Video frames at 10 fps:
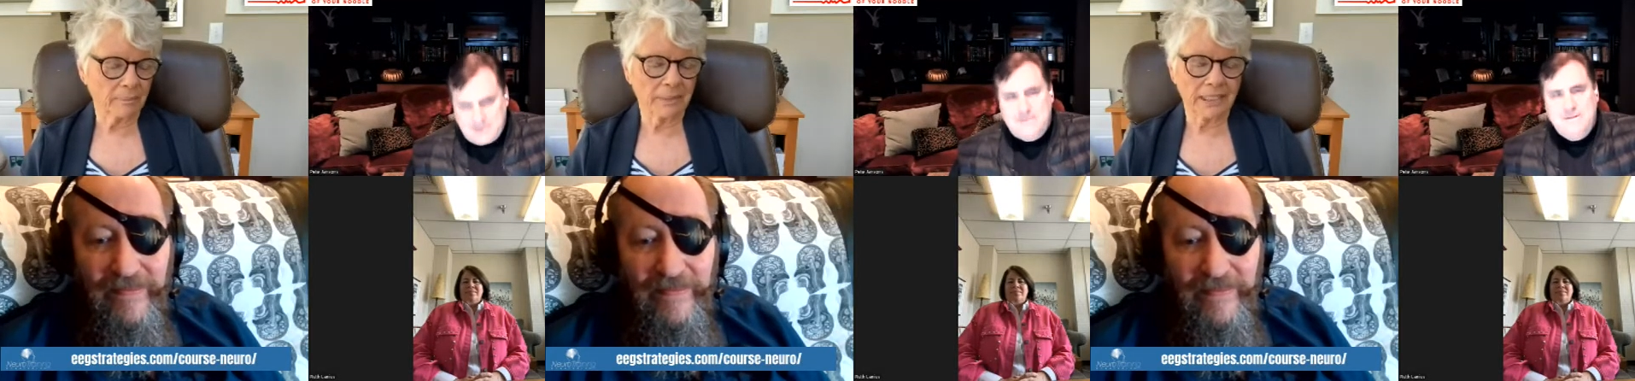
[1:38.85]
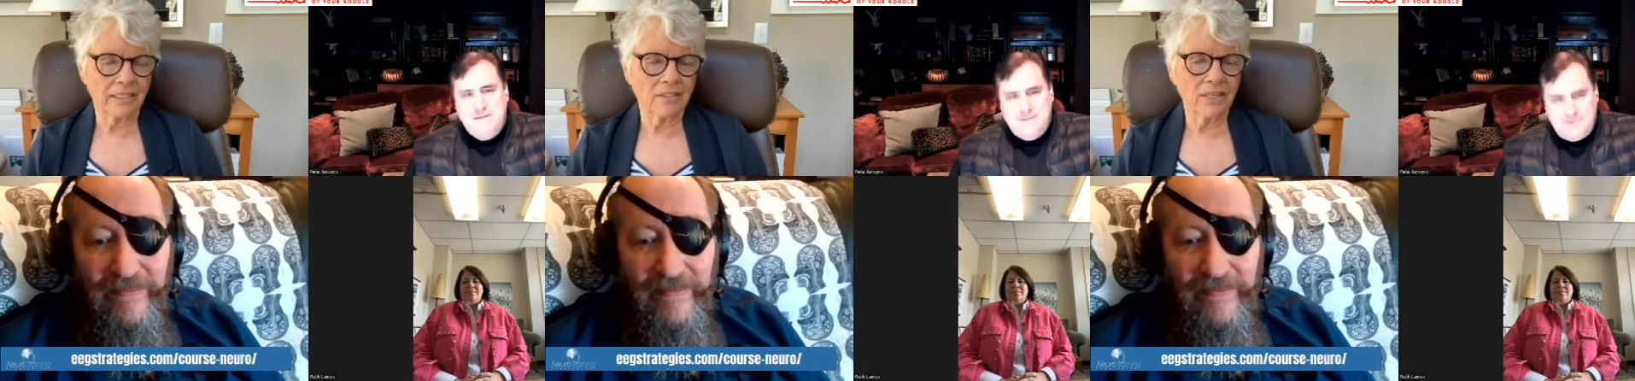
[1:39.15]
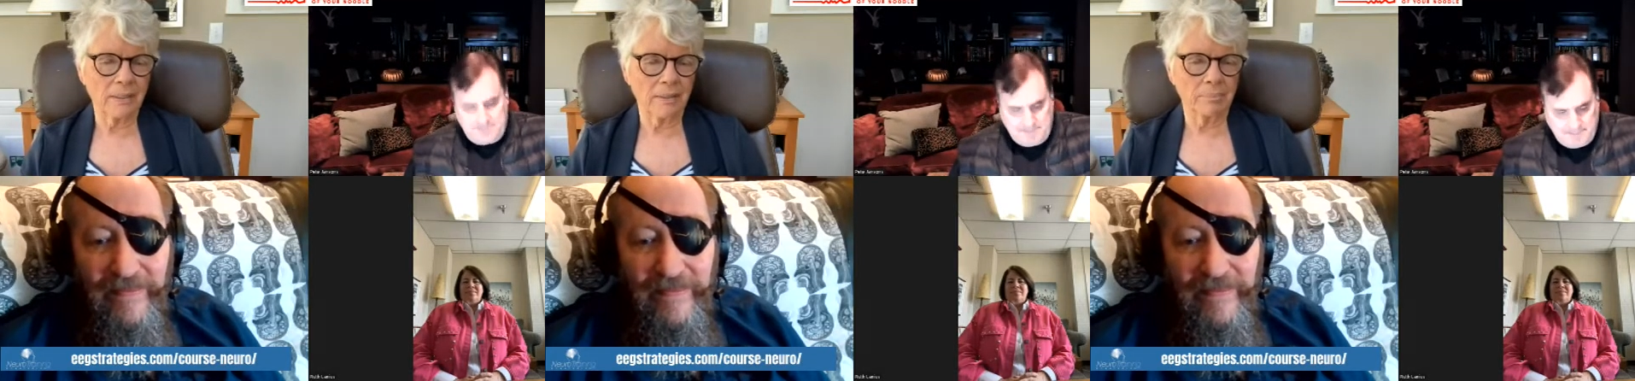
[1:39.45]
Speaker 1: But
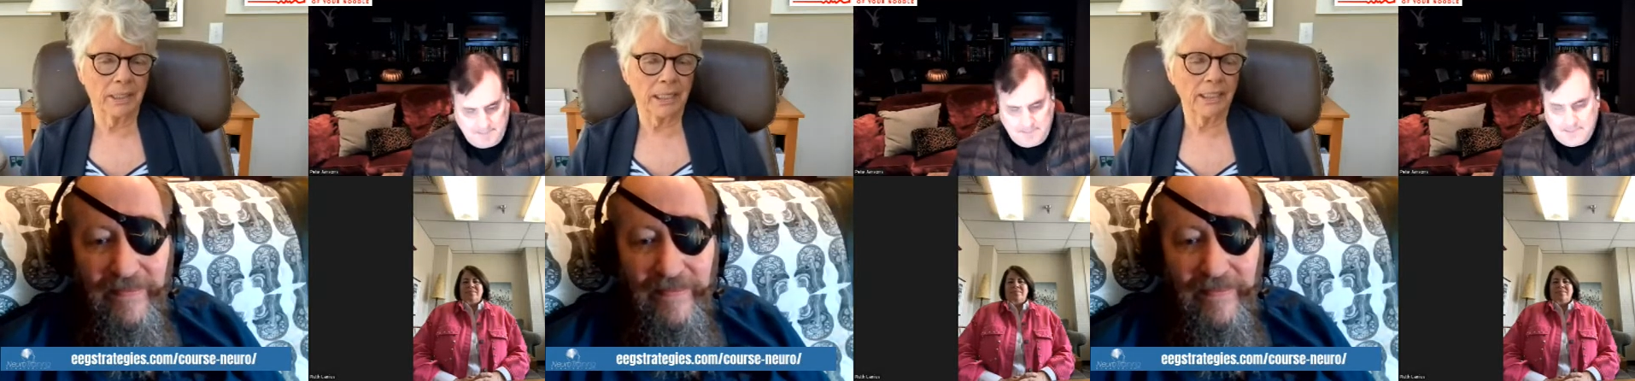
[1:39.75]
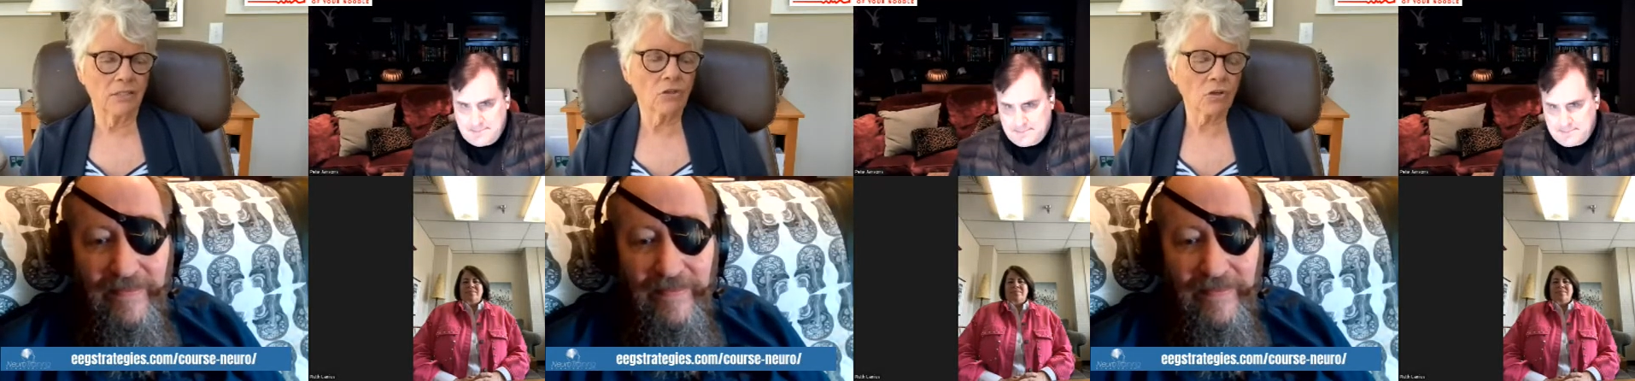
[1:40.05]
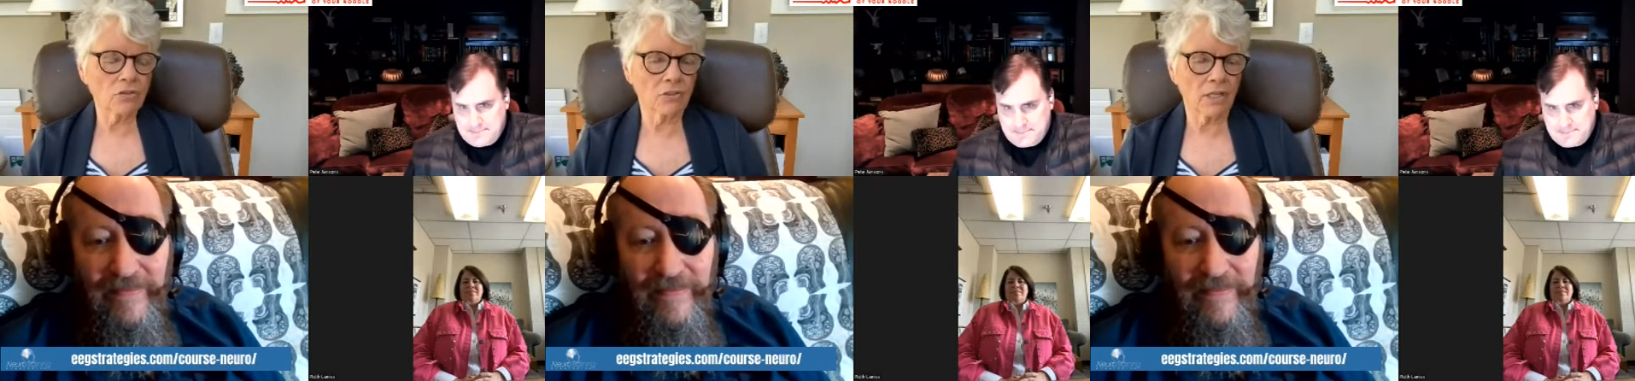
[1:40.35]
but he's
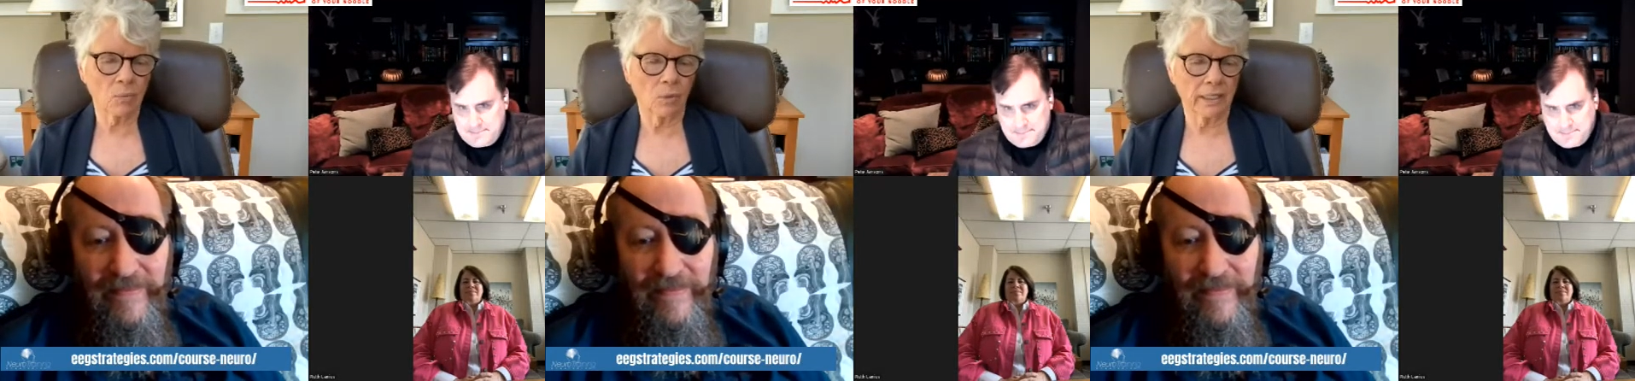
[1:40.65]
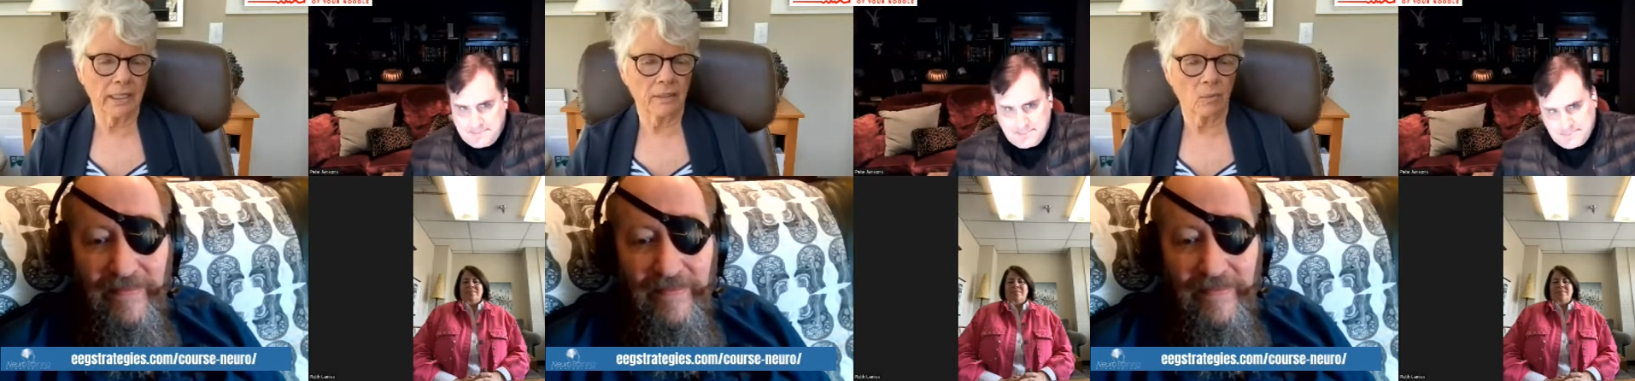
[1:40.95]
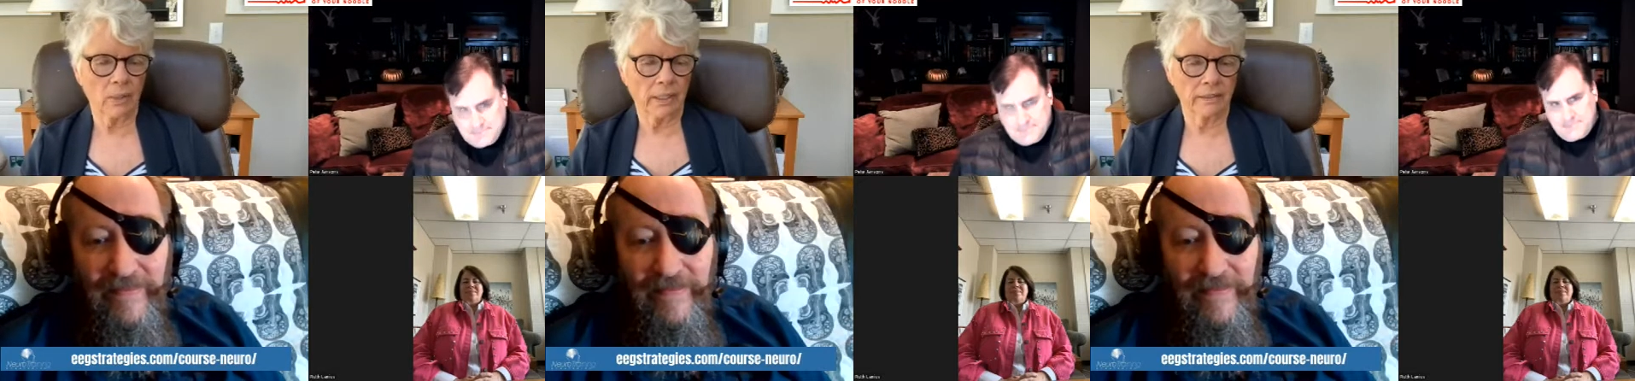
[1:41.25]
also not working
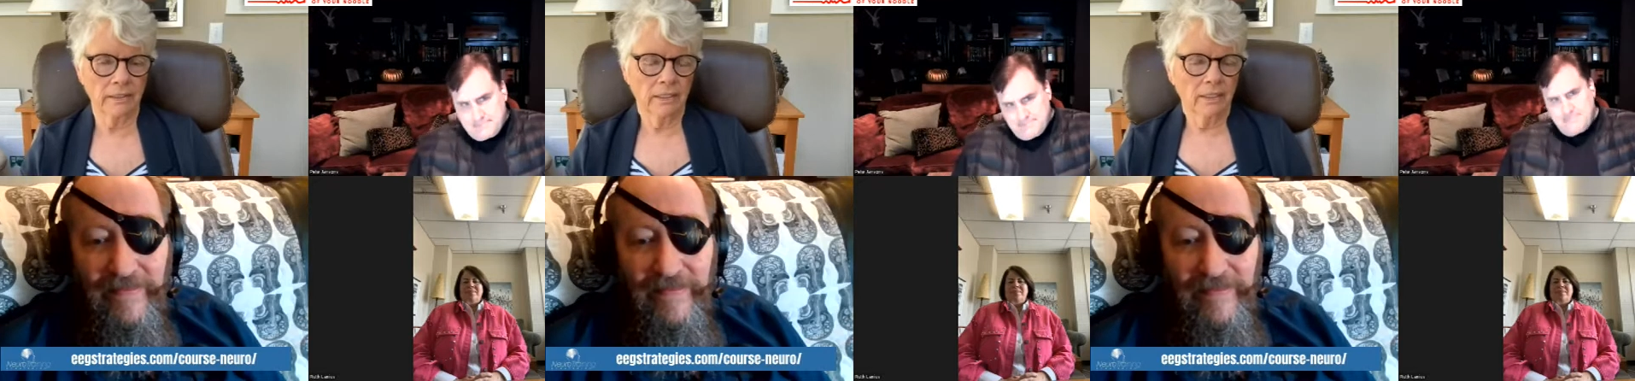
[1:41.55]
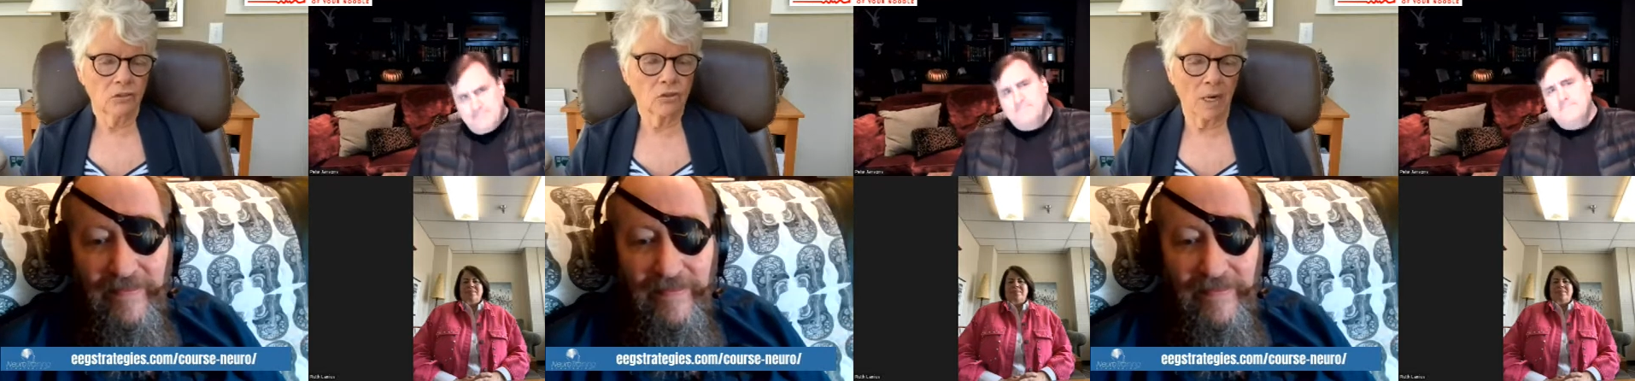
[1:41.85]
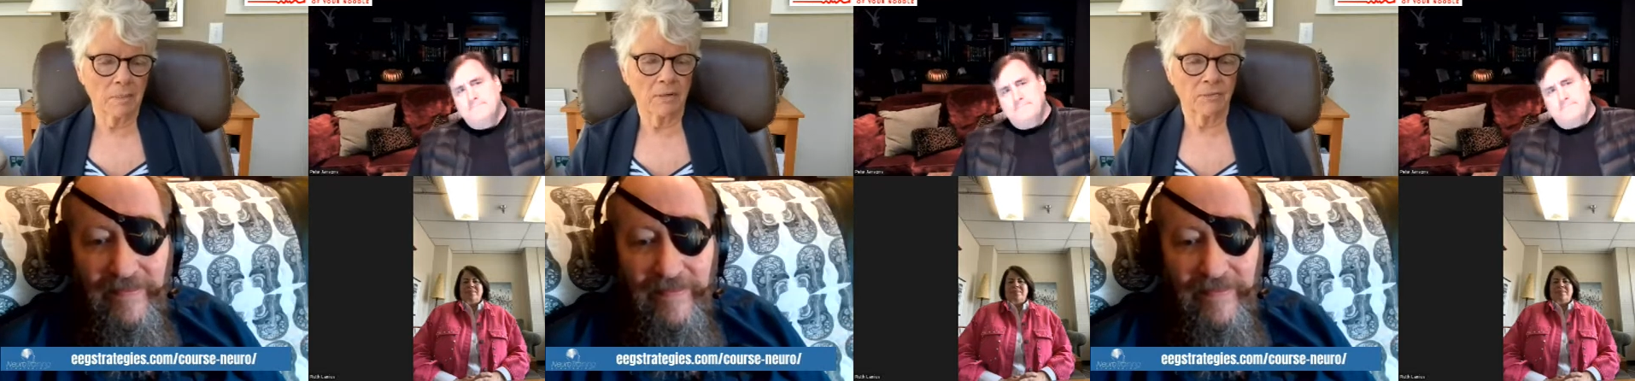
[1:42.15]
with trauma